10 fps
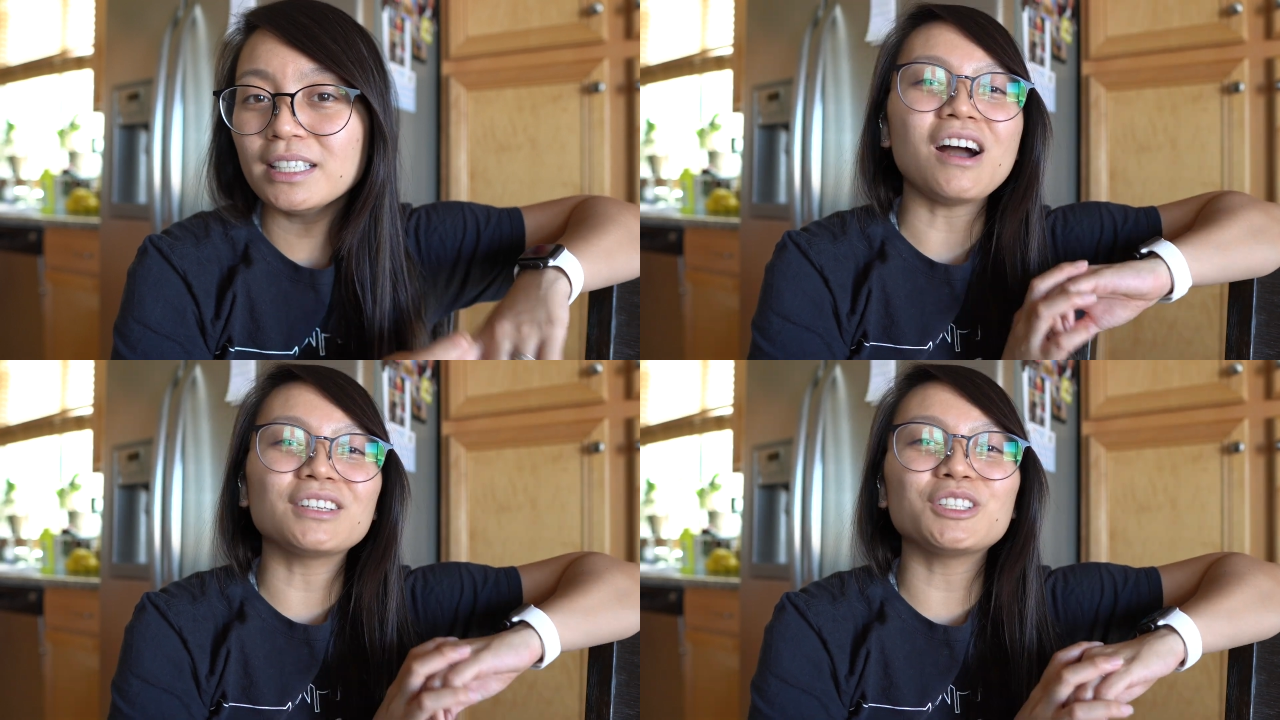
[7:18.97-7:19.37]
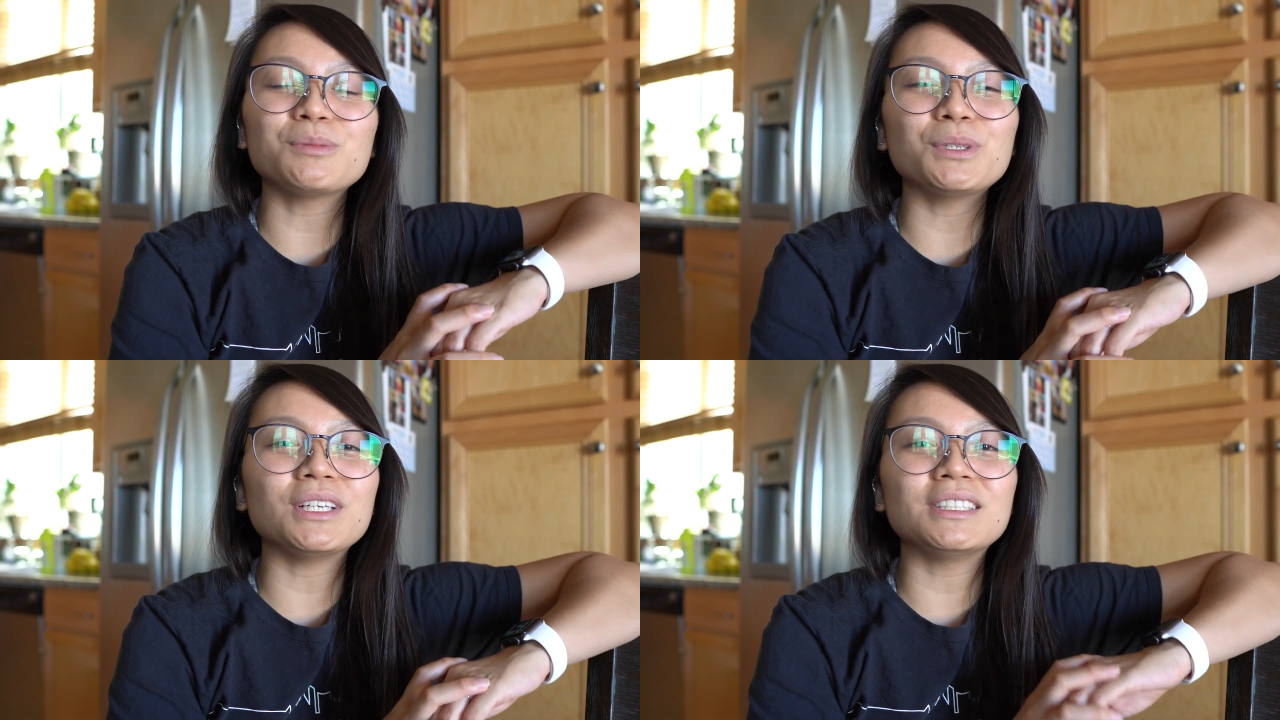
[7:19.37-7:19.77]

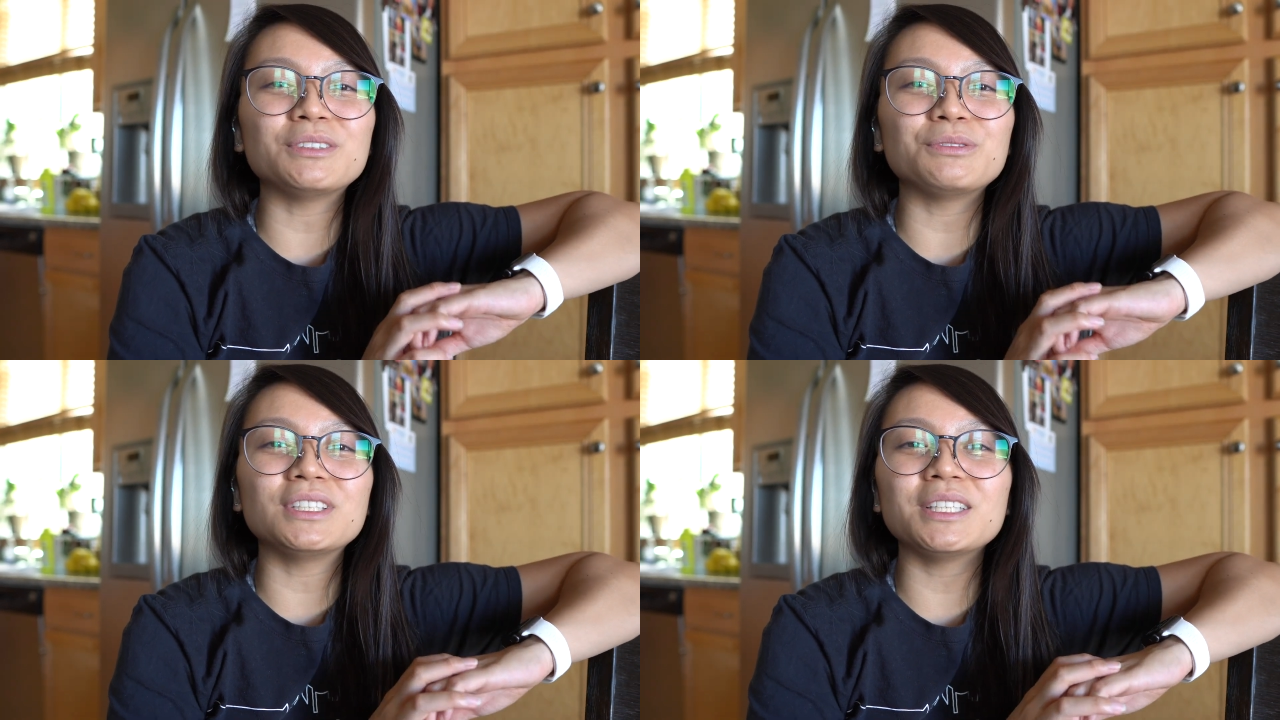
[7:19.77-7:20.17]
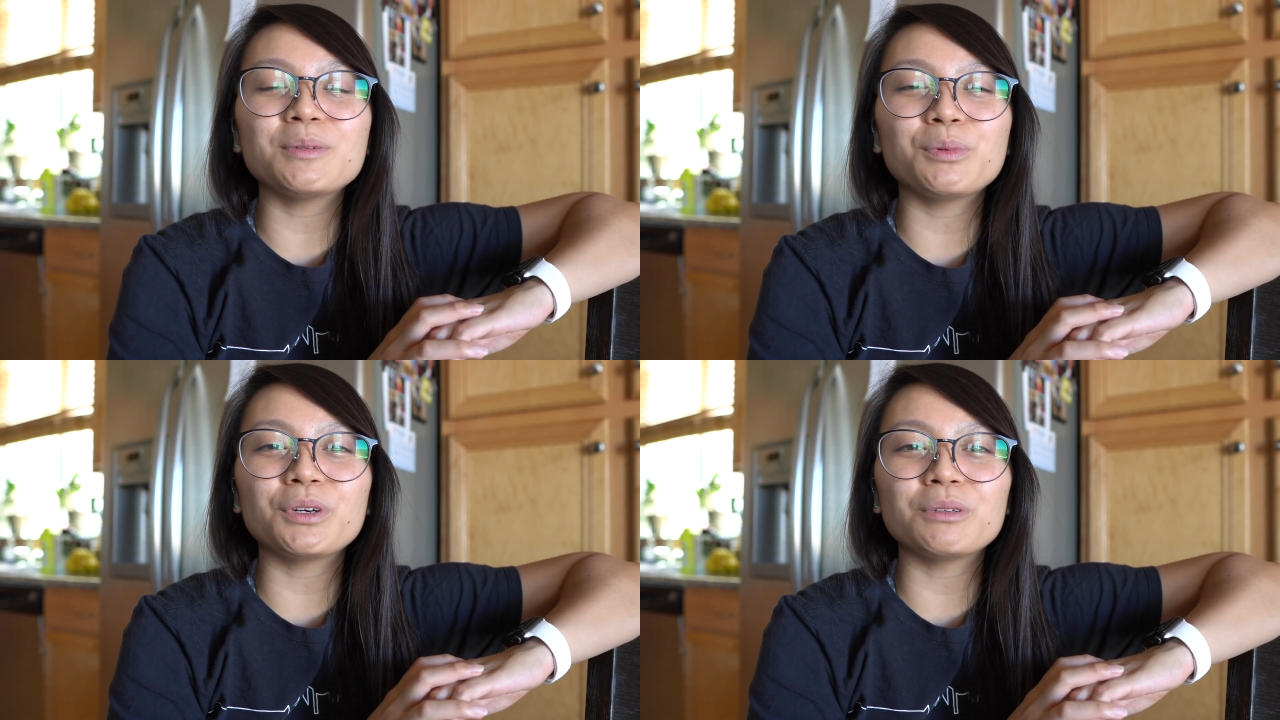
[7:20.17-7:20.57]
October is a really
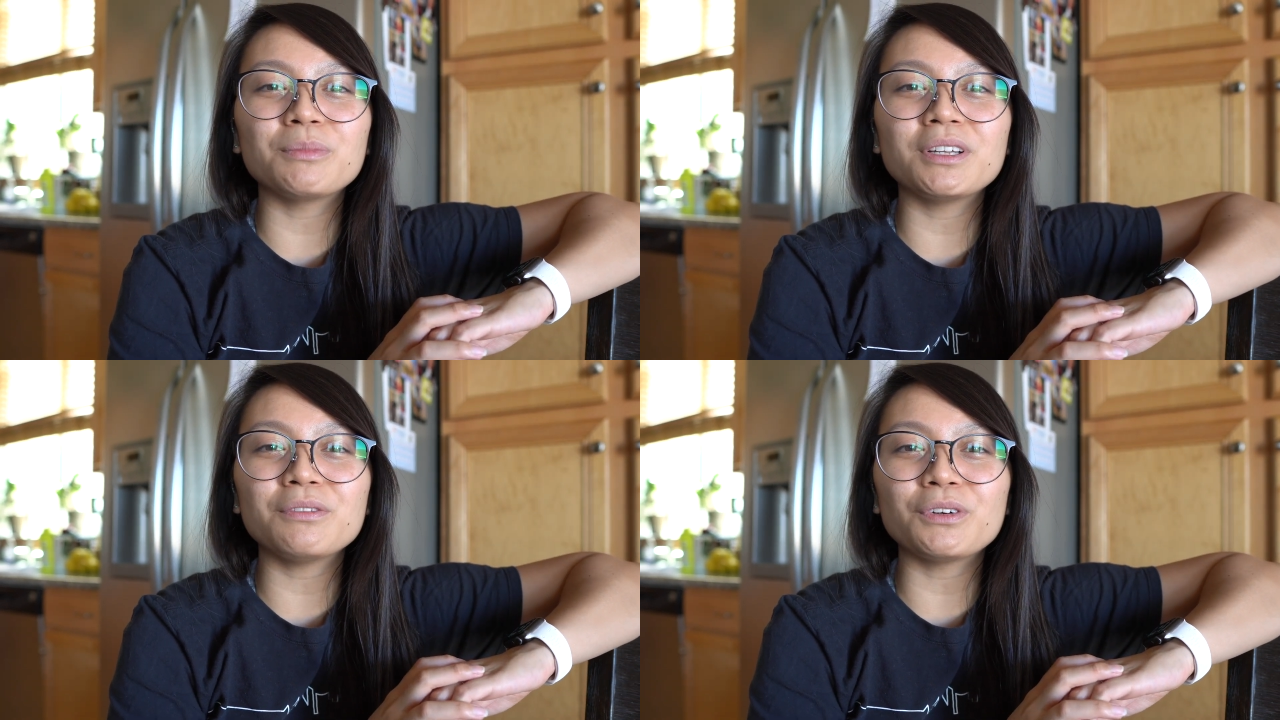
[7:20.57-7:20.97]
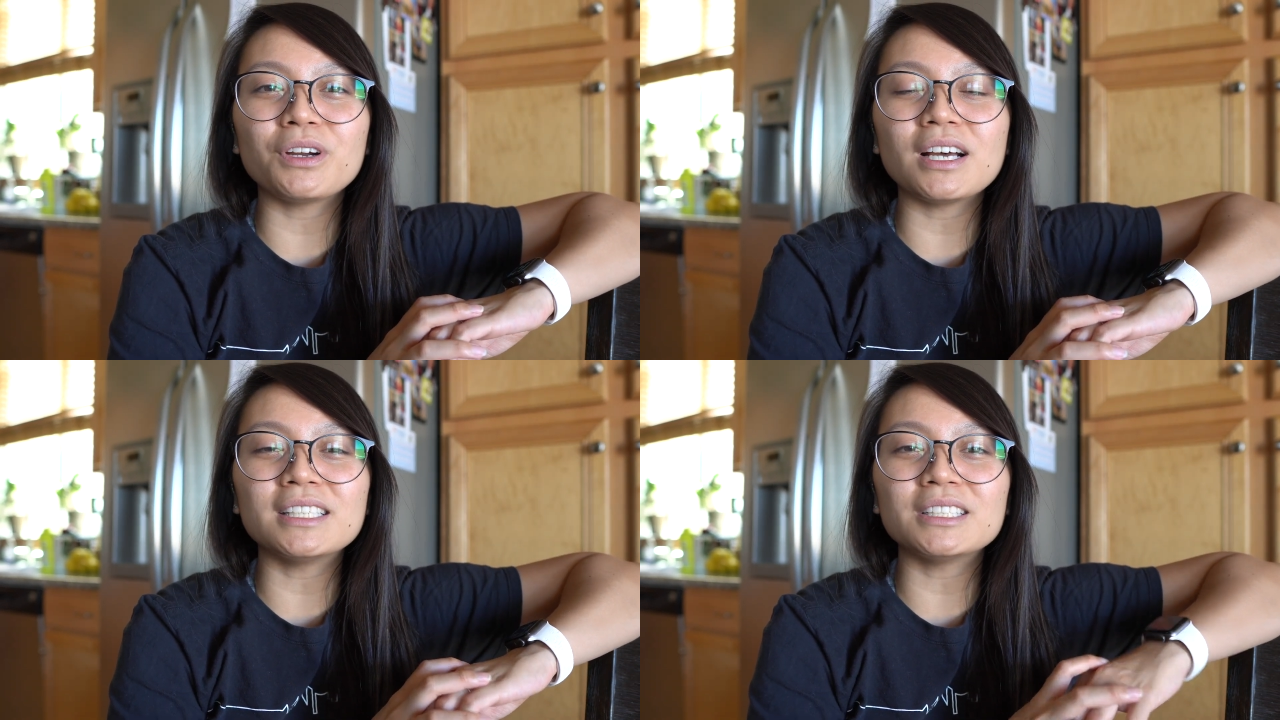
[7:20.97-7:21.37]
important month for
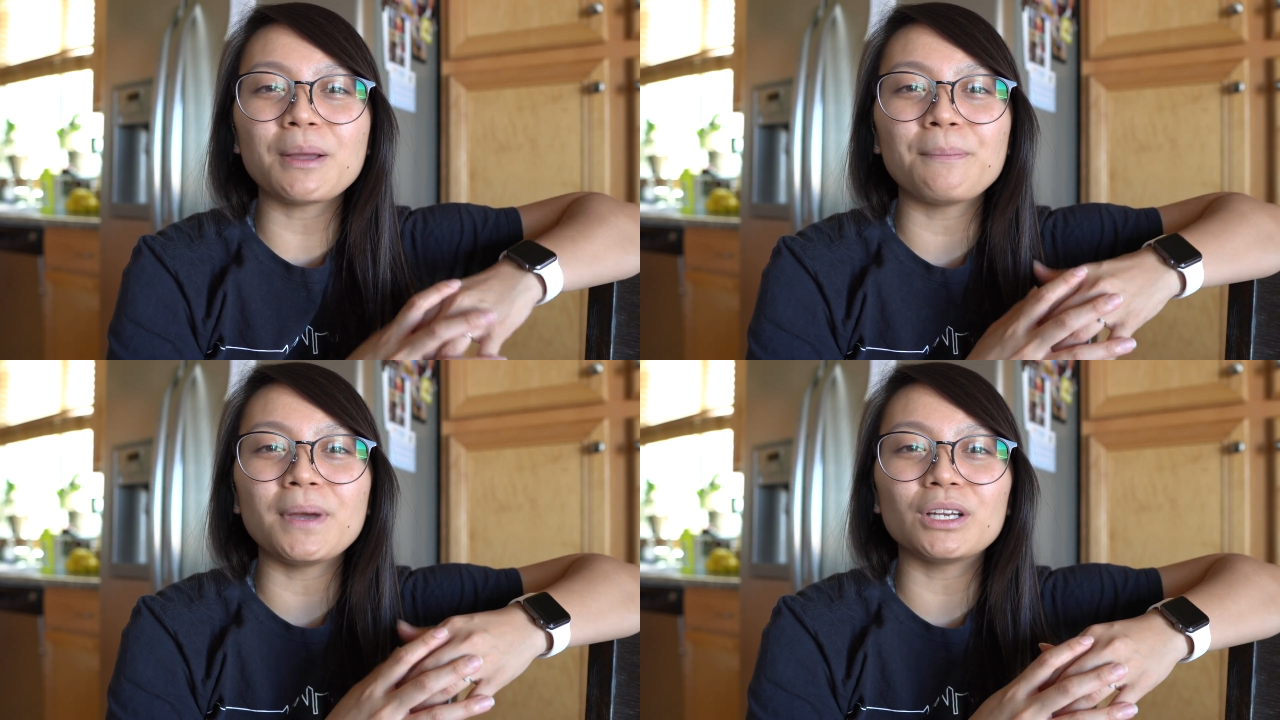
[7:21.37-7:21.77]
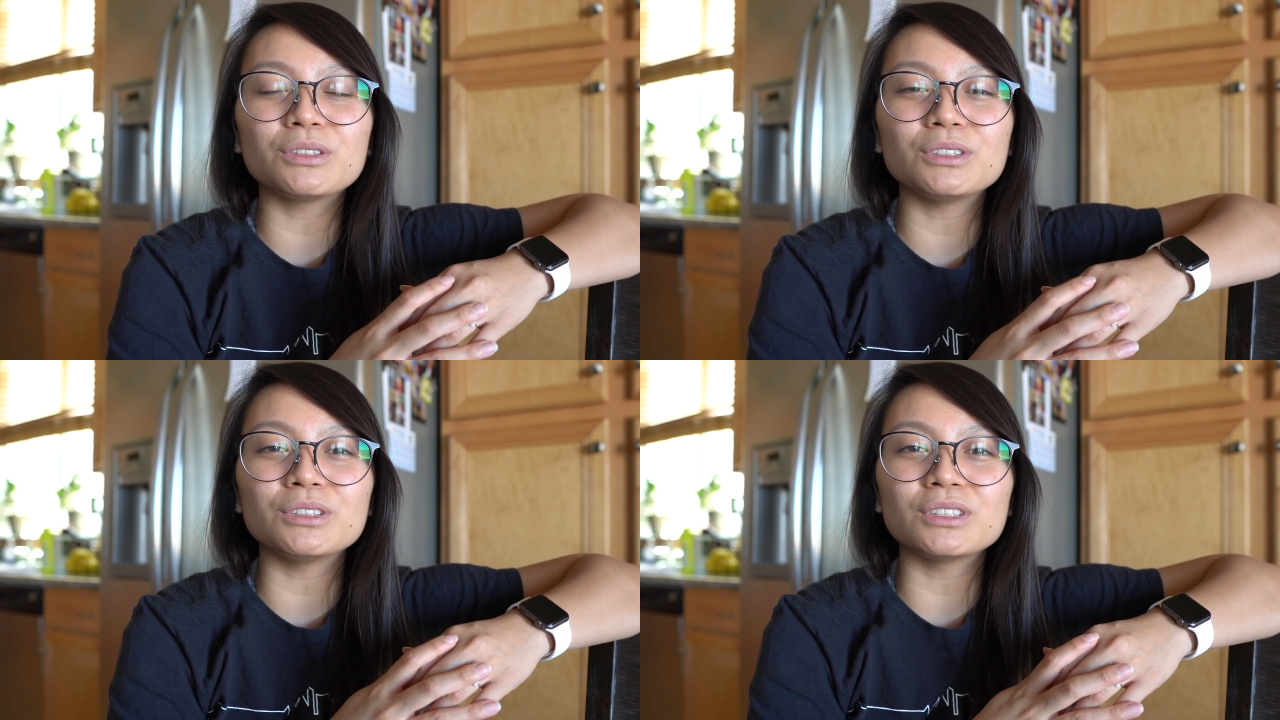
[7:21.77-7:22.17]
us
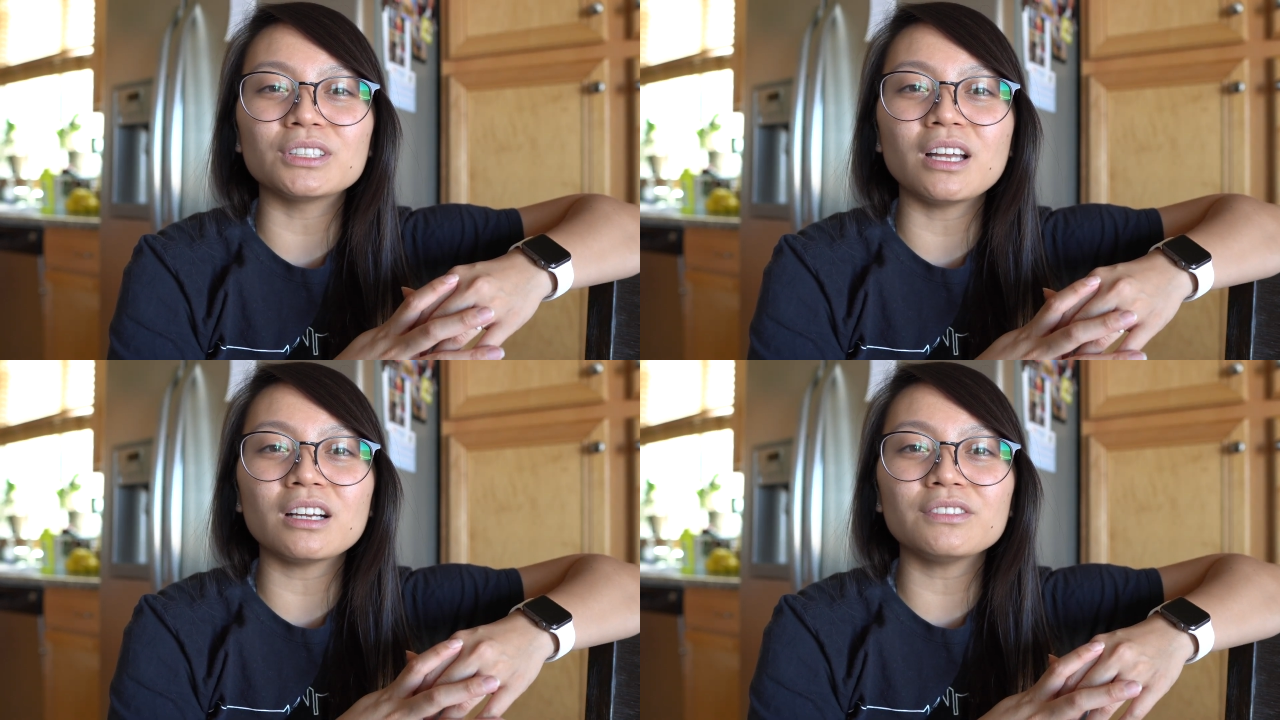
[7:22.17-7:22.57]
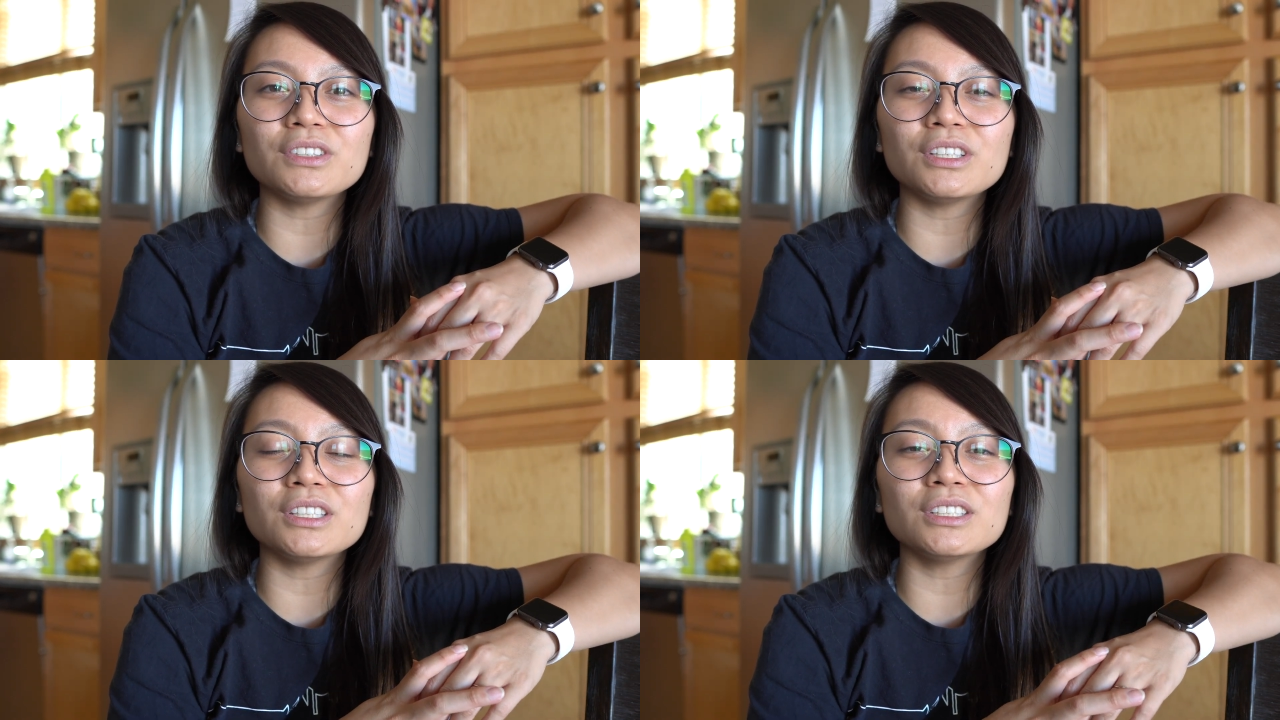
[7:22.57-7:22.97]
medical
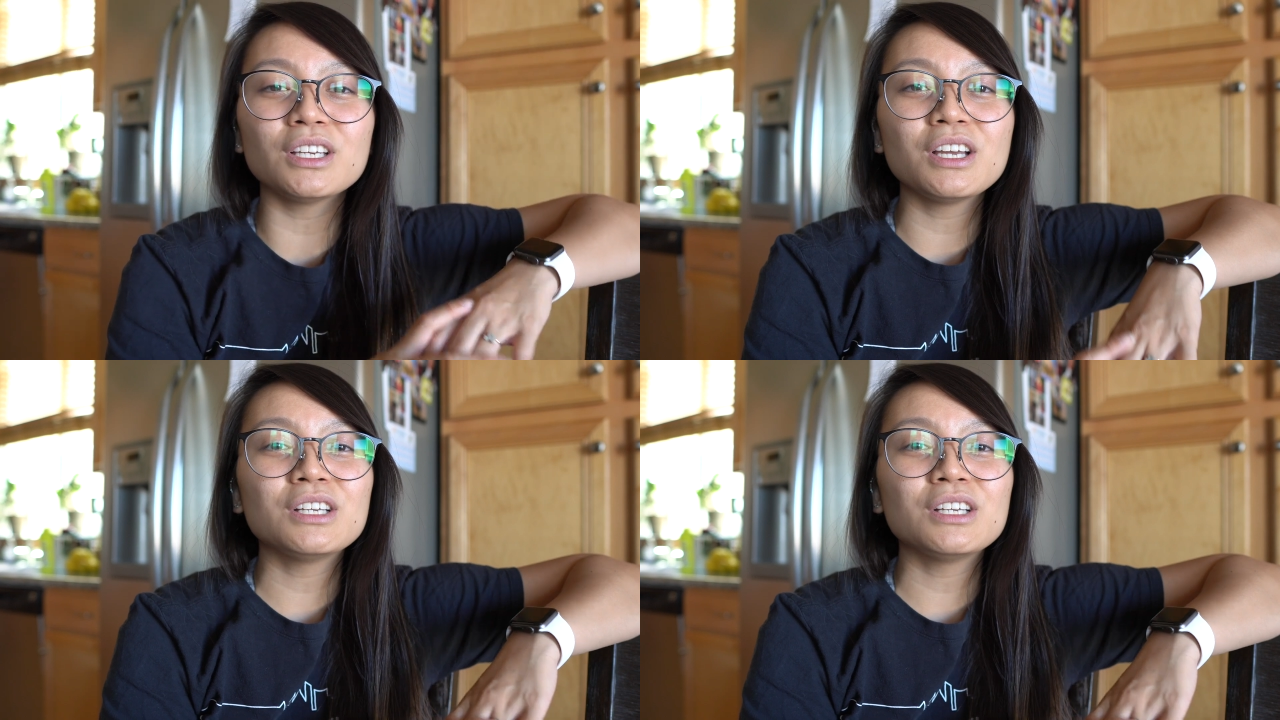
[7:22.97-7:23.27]
sonographers,